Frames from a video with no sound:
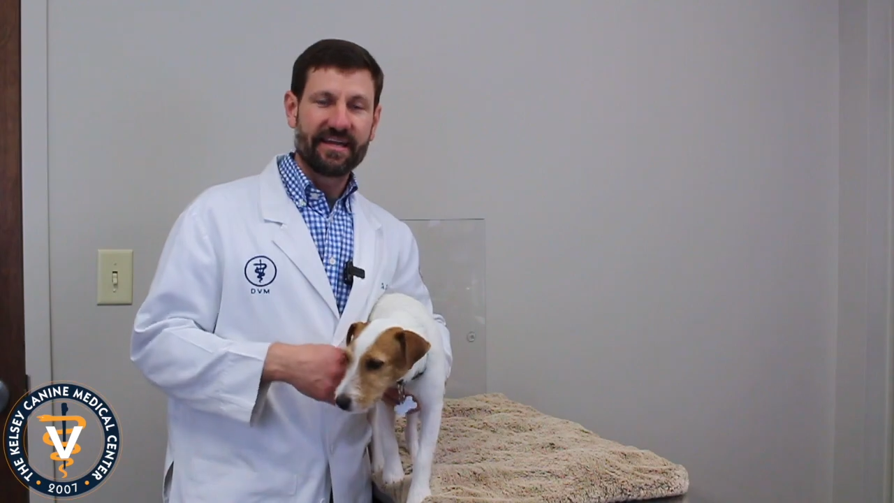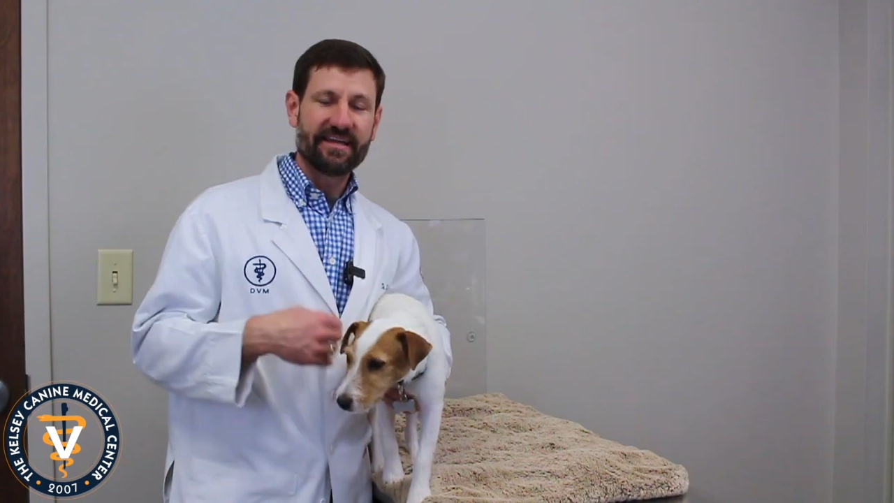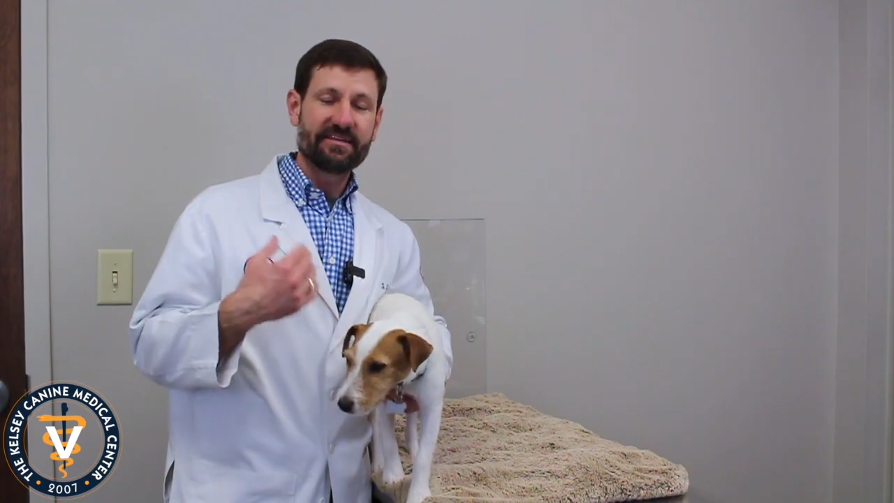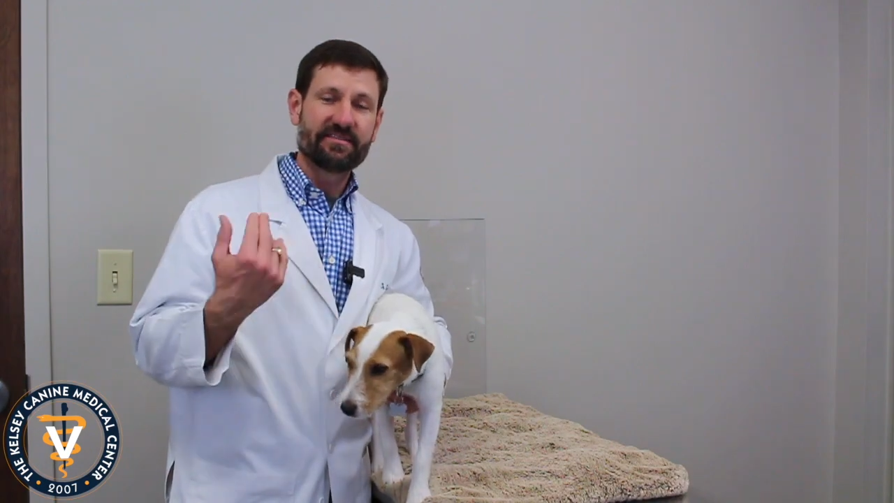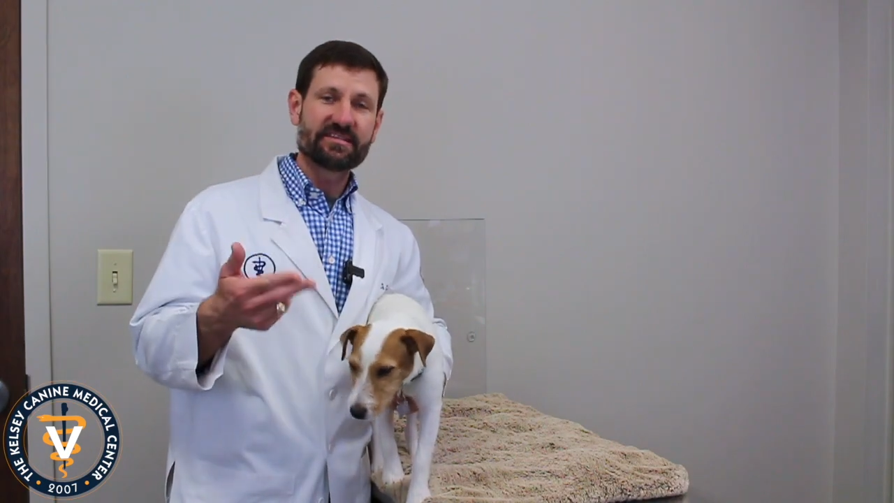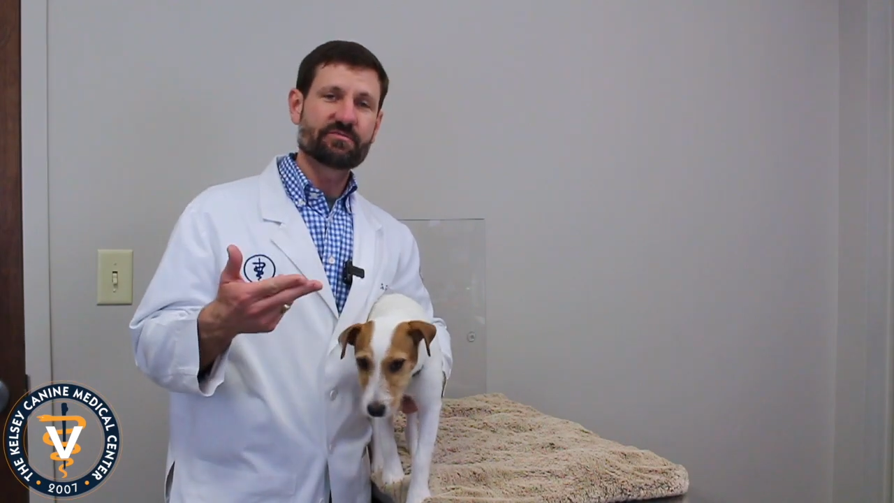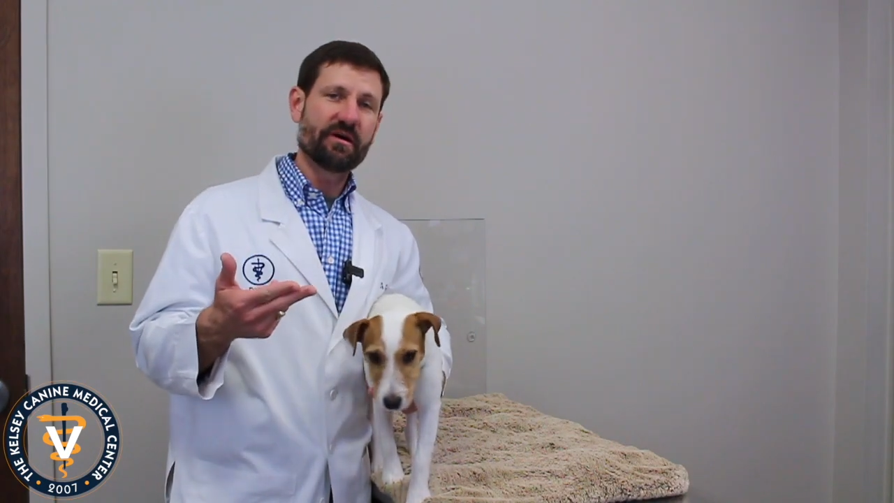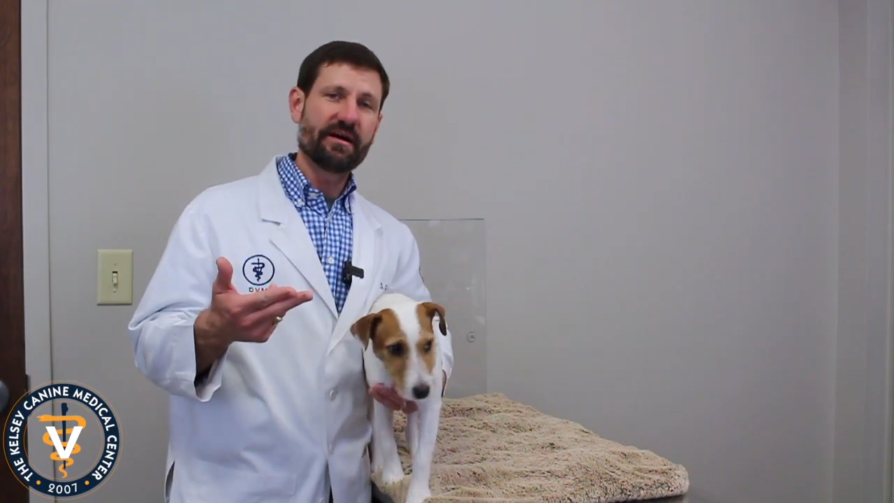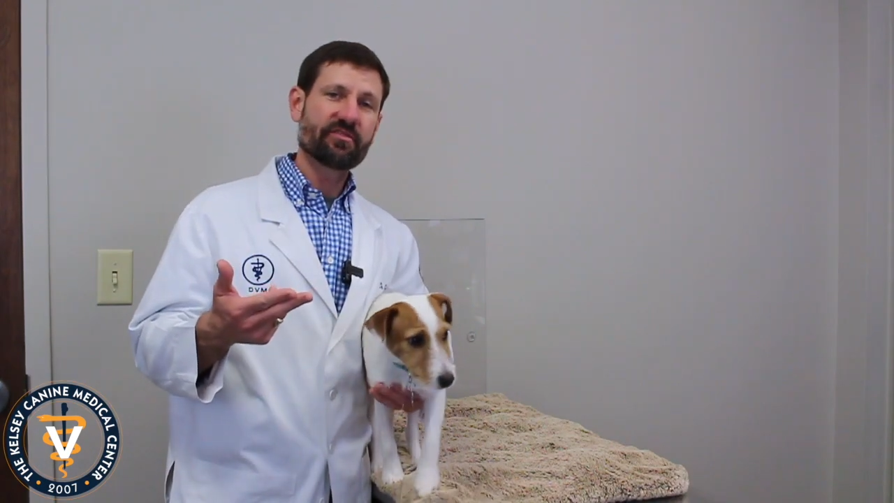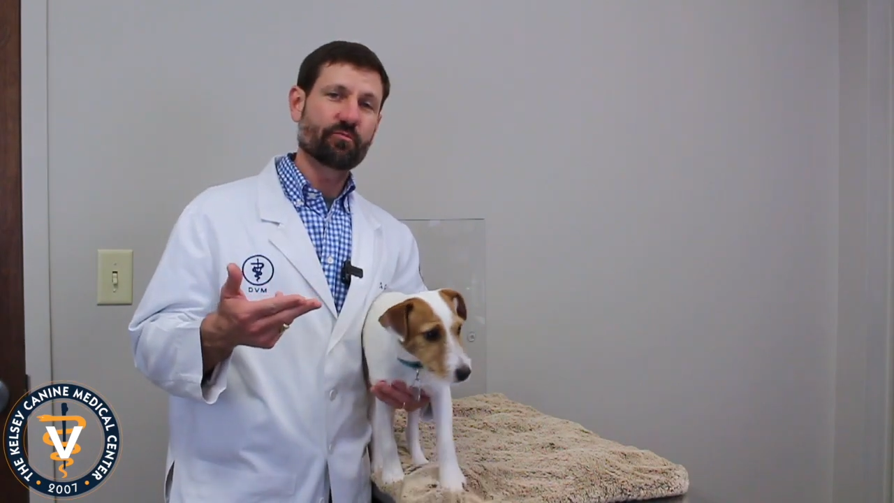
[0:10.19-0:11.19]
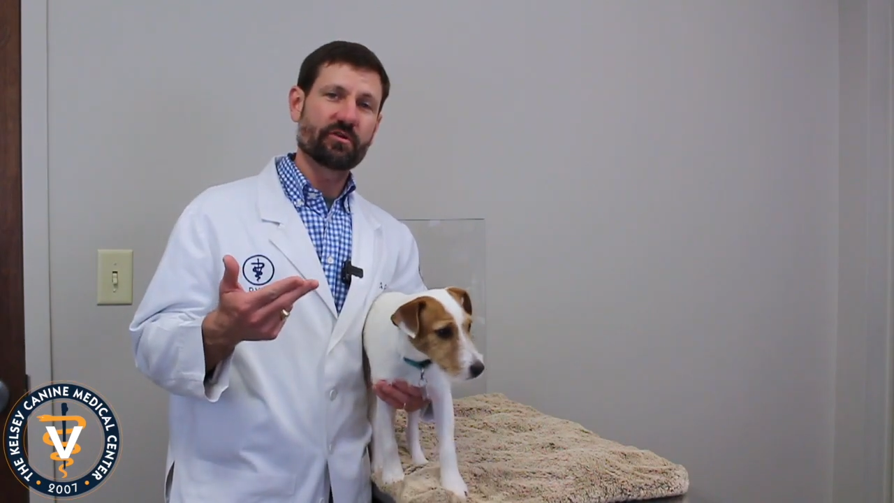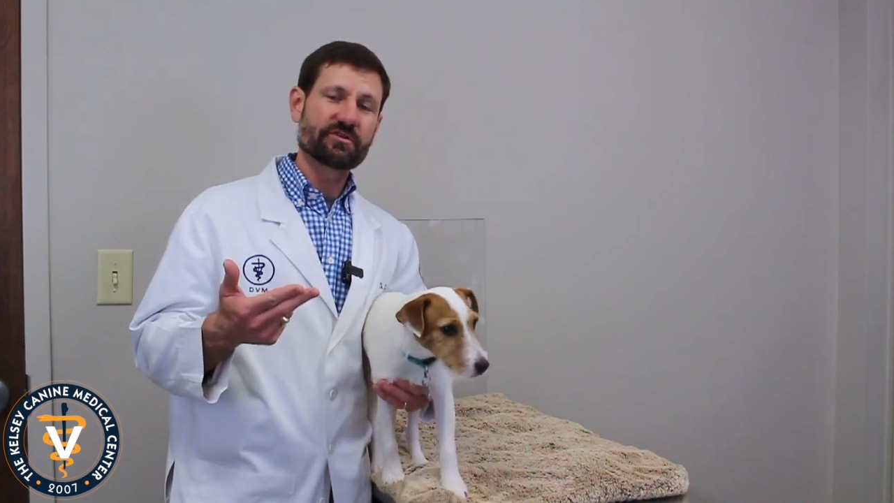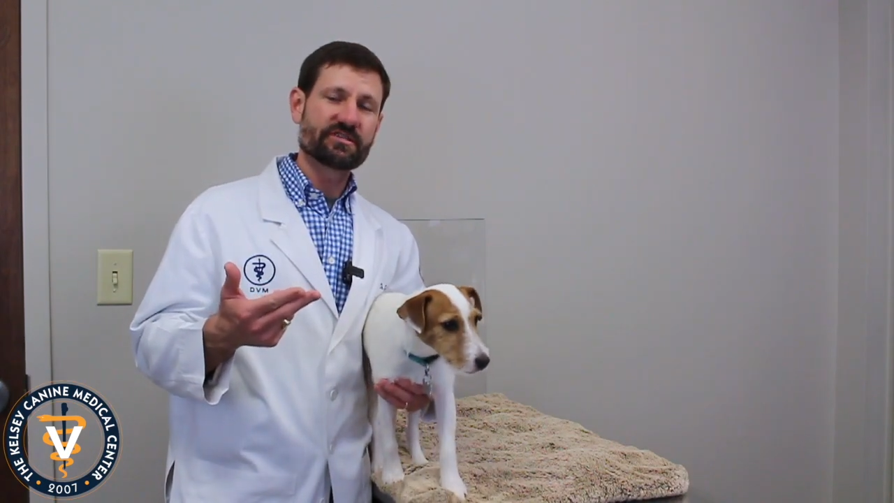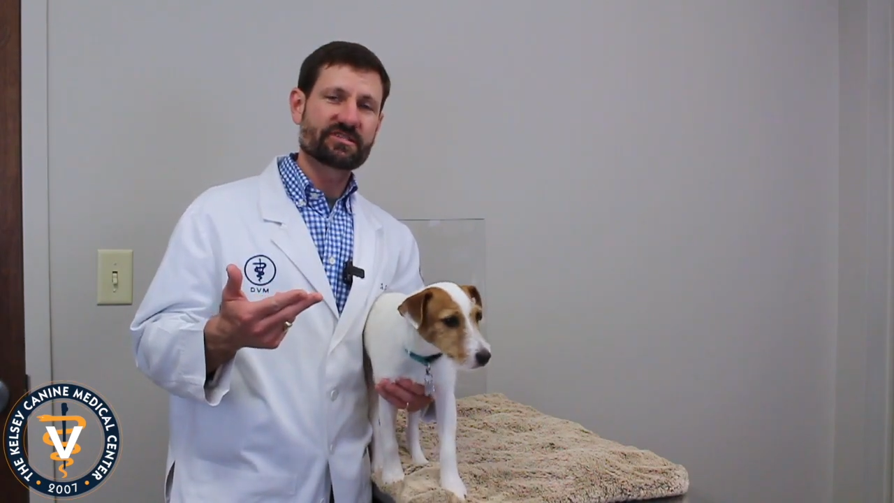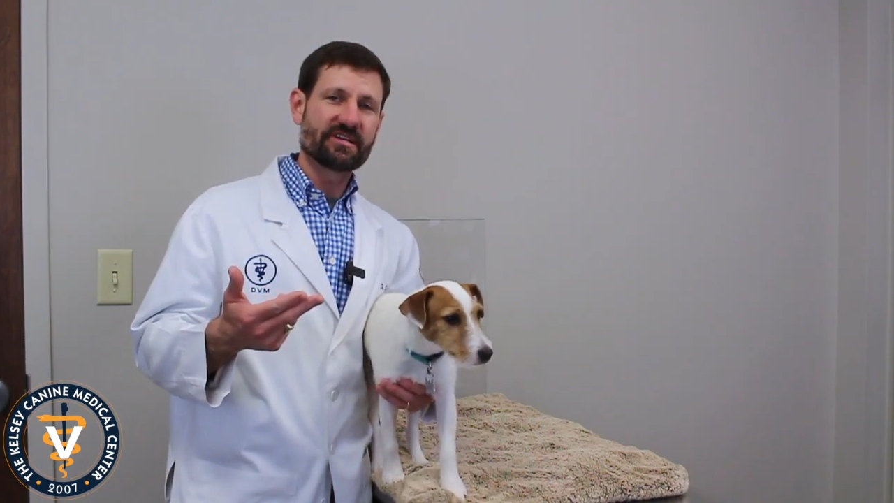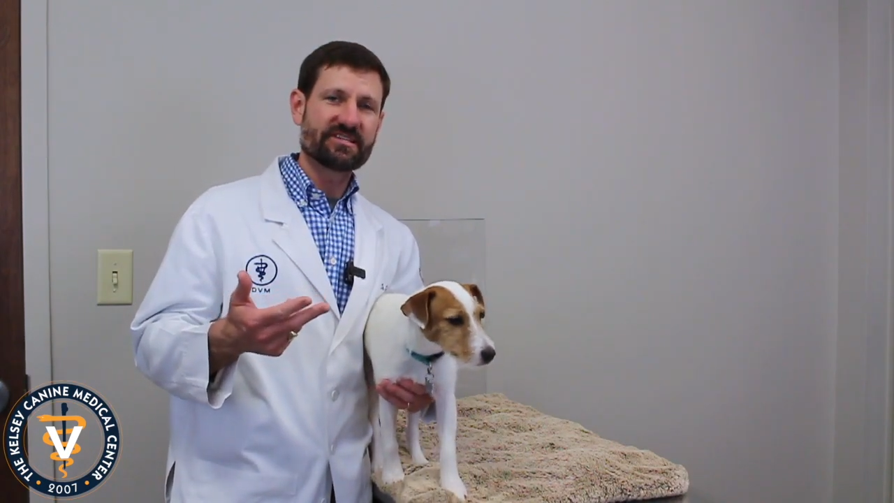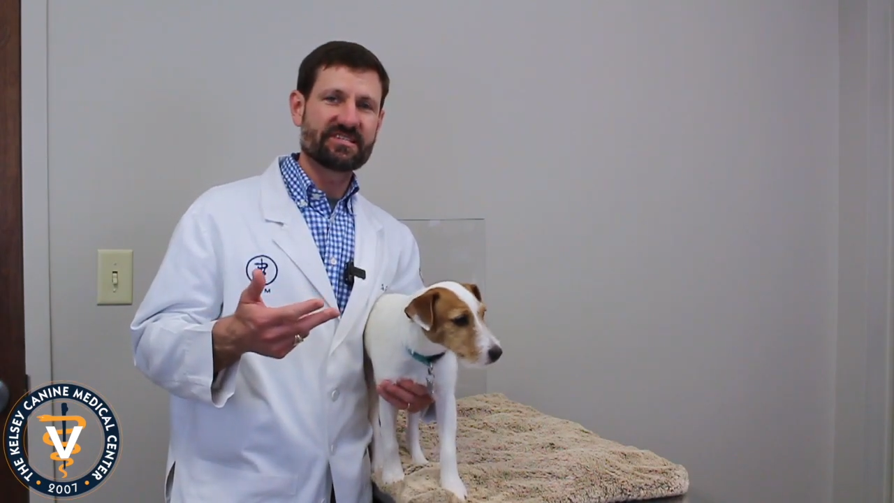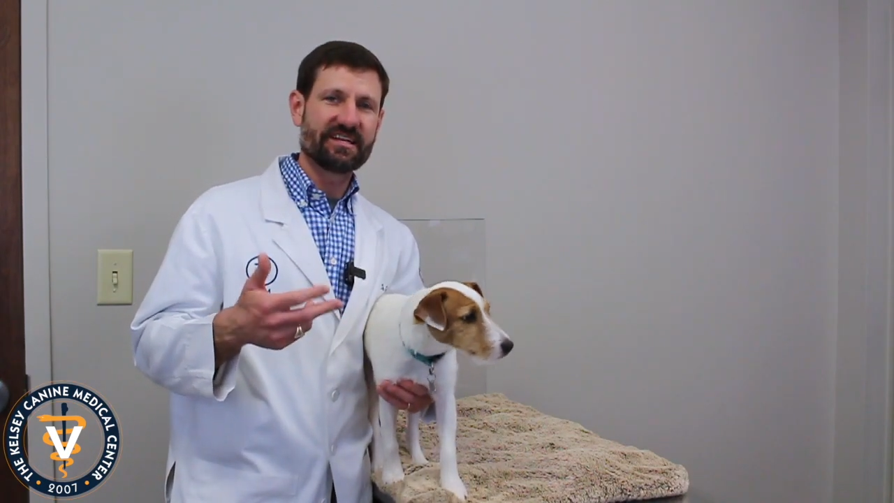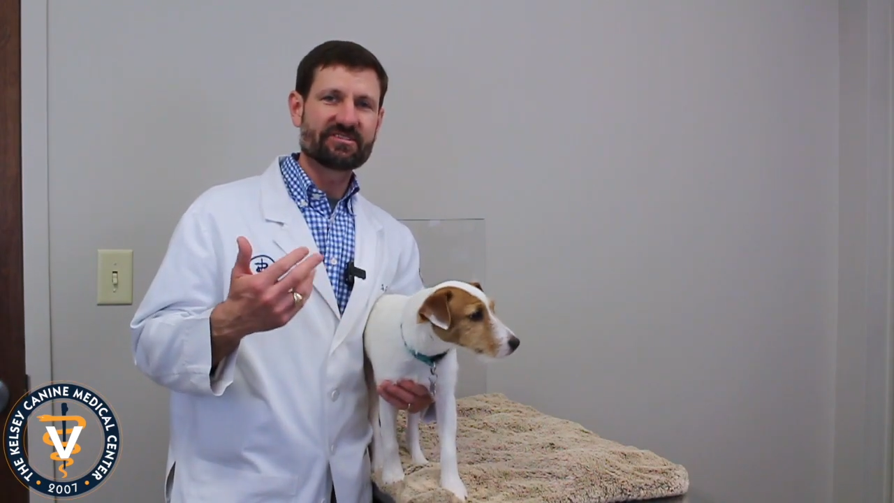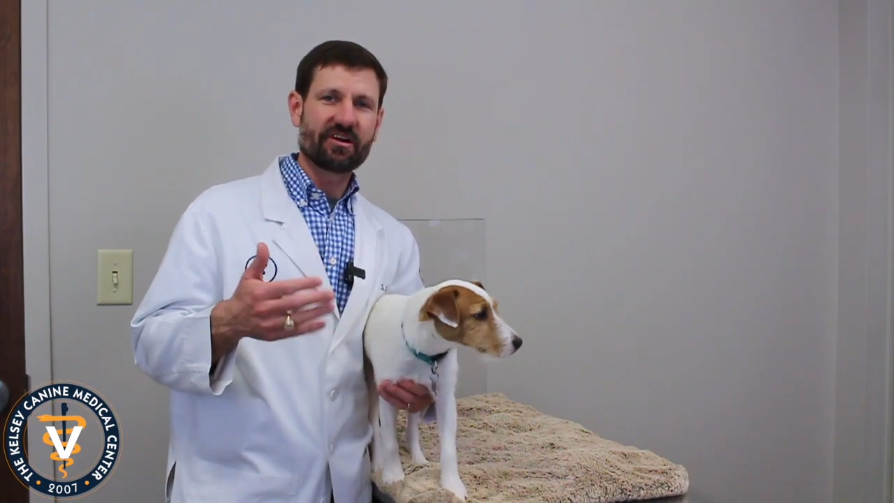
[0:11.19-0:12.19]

And this month, we're discussing